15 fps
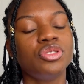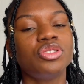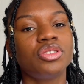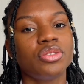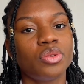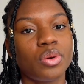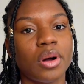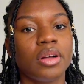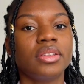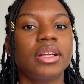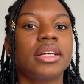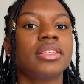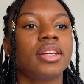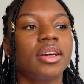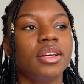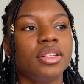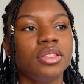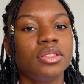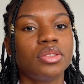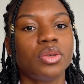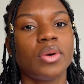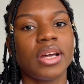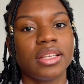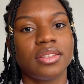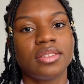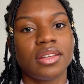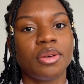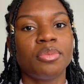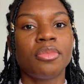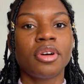go out like
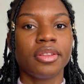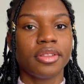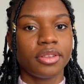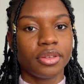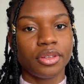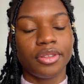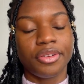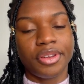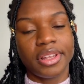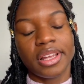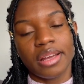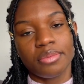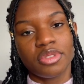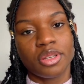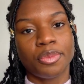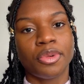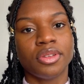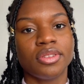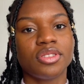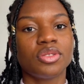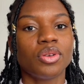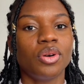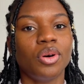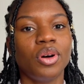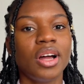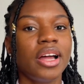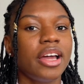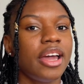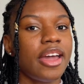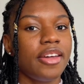twice a month or 3 times a month. So
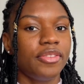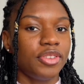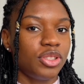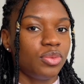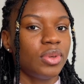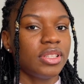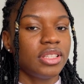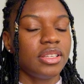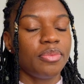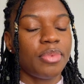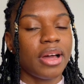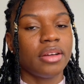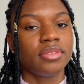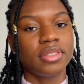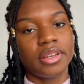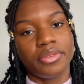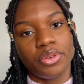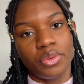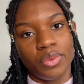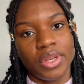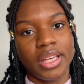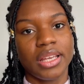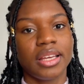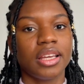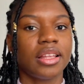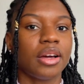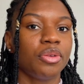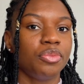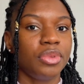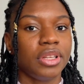if it's £20 every week,
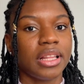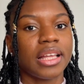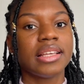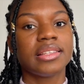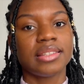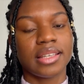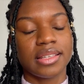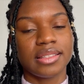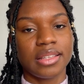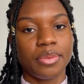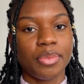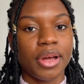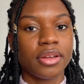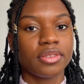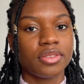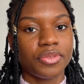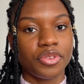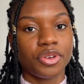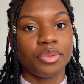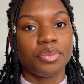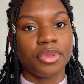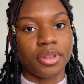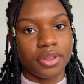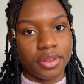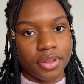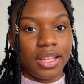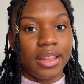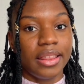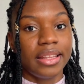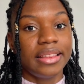that would be like £60 for a month.
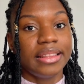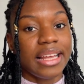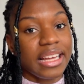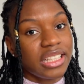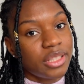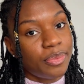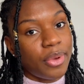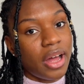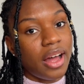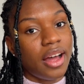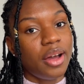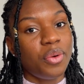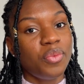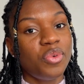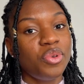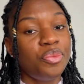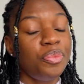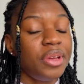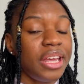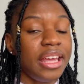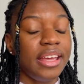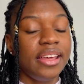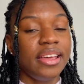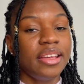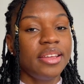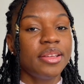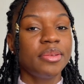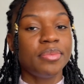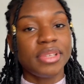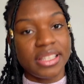The next part will be
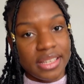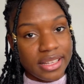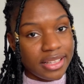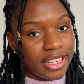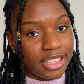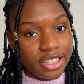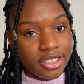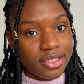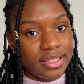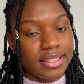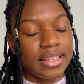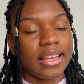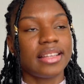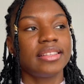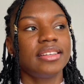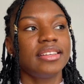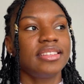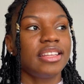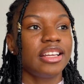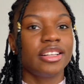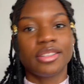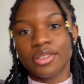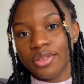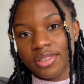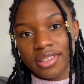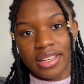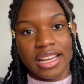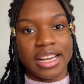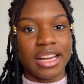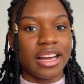miscellaneous, and this
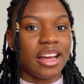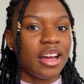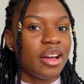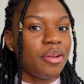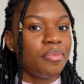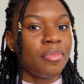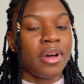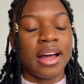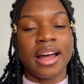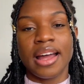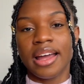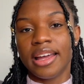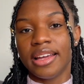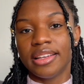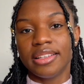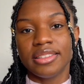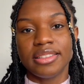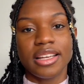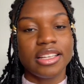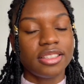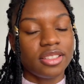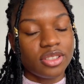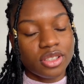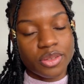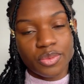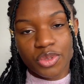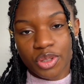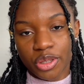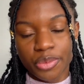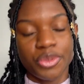includes like my data
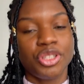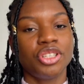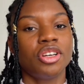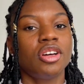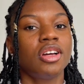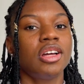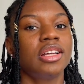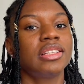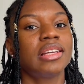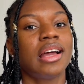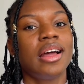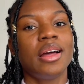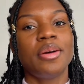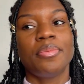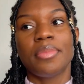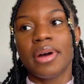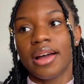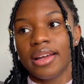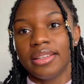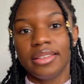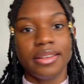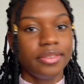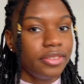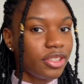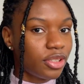subscription, my Netflix